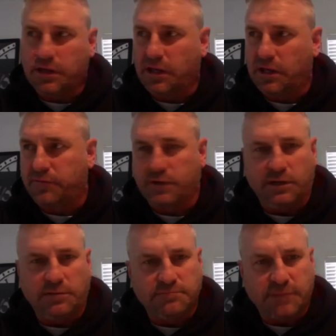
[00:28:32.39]

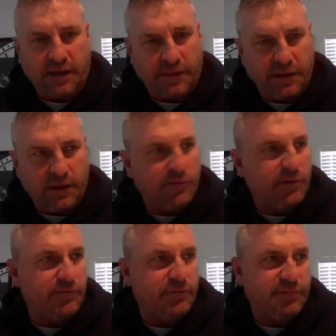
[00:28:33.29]
every other year,
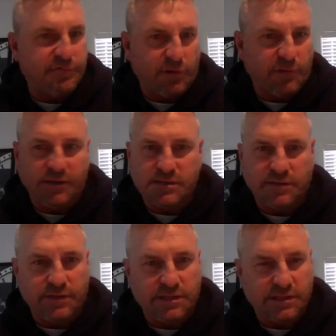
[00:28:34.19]
every five years,
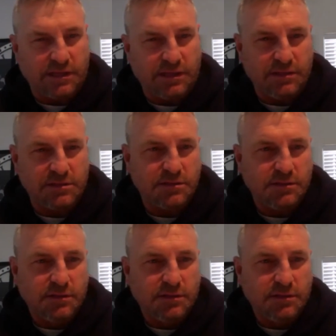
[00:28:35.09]
every ten years.